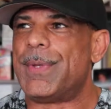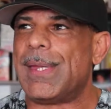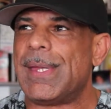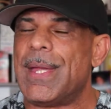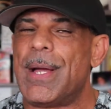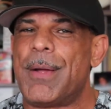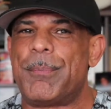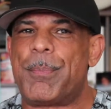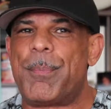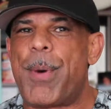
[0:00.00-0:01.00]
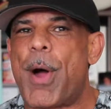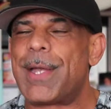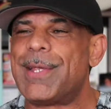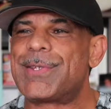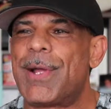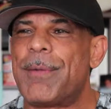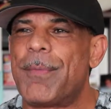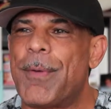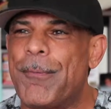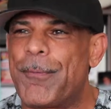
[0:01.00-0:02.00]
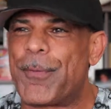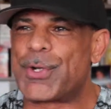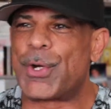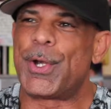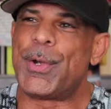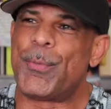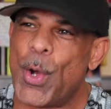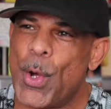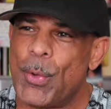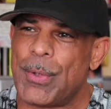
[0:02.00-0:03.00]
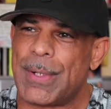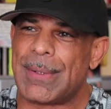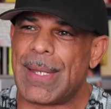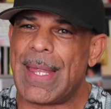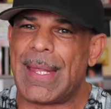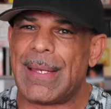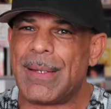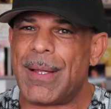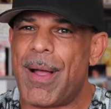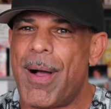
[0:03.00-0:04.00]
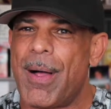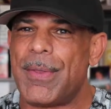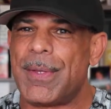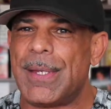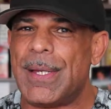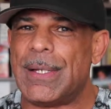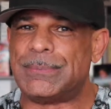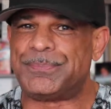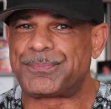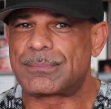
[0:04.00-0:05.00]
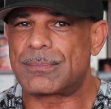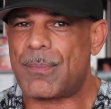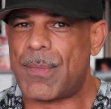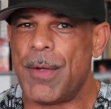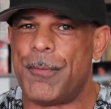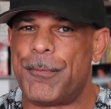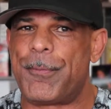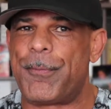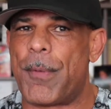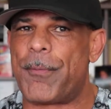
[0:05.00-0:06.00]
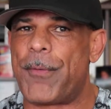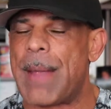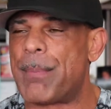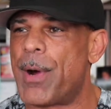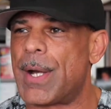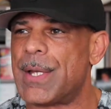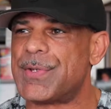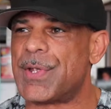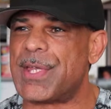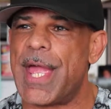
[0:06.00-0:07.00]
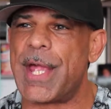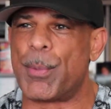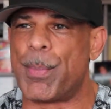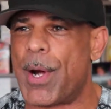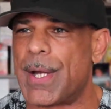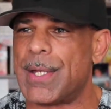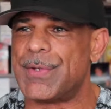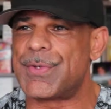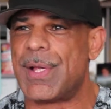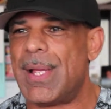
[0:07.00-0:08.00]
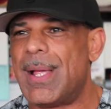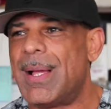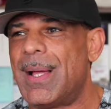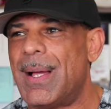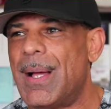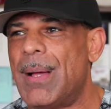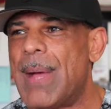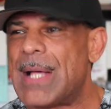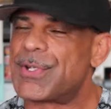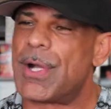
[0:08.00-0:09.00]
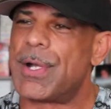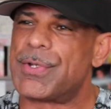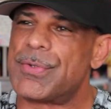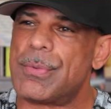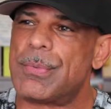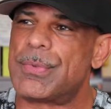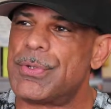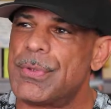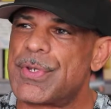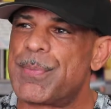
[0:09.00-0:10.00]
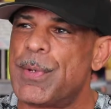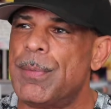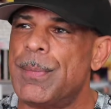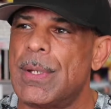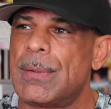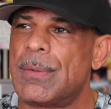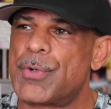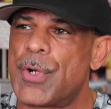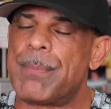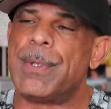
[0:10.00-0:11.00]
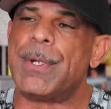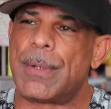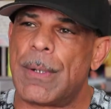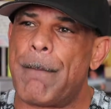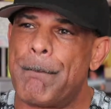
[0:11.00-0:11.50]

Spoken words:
the parties on Fraternity Row and all the frat parties and kegger parties, I started to experiment and drink beer.